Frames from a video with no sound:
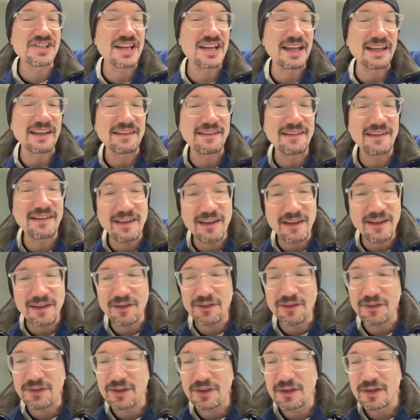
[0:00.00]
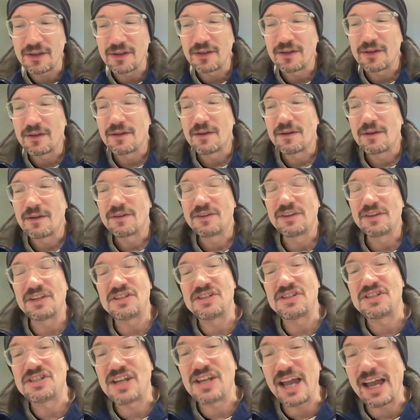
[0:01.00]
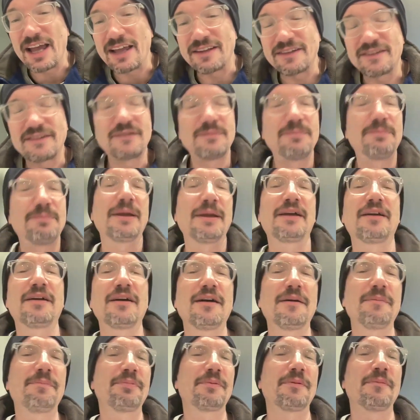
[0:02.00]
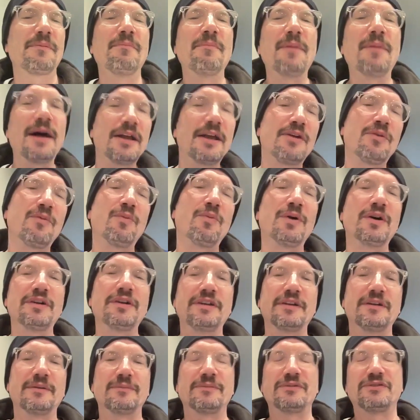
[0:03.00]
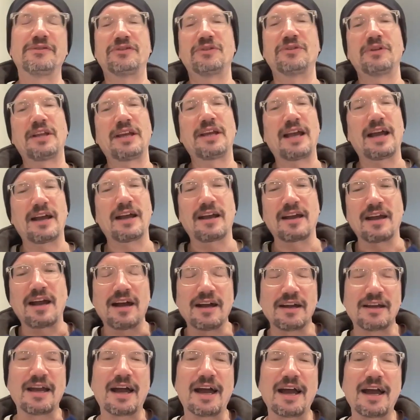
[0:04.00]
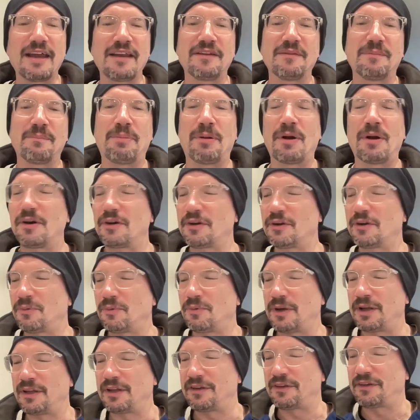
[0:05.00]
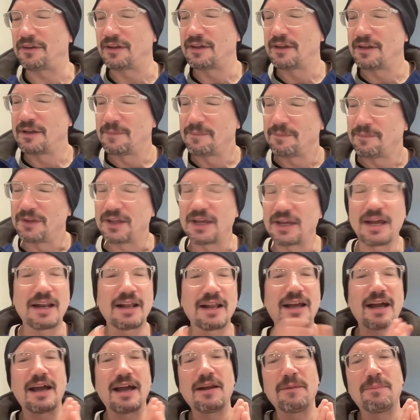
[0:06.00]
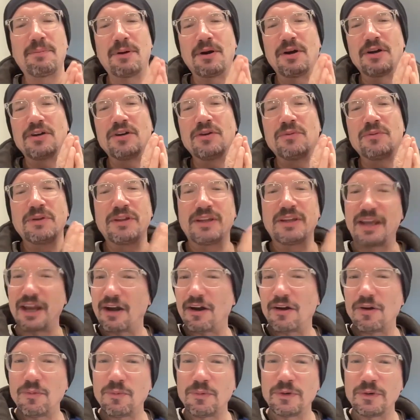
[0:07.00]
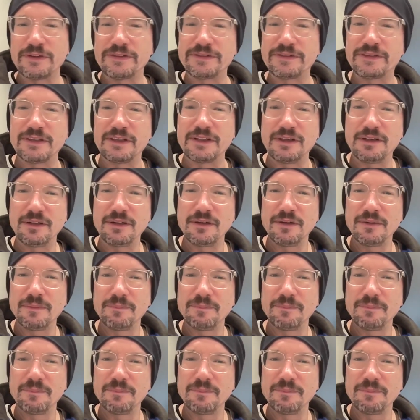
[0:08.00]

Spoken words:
19th, the Jets pick up Mike Williams. So they got a guy to partner with. They got a guy to partner with Garrett Wilson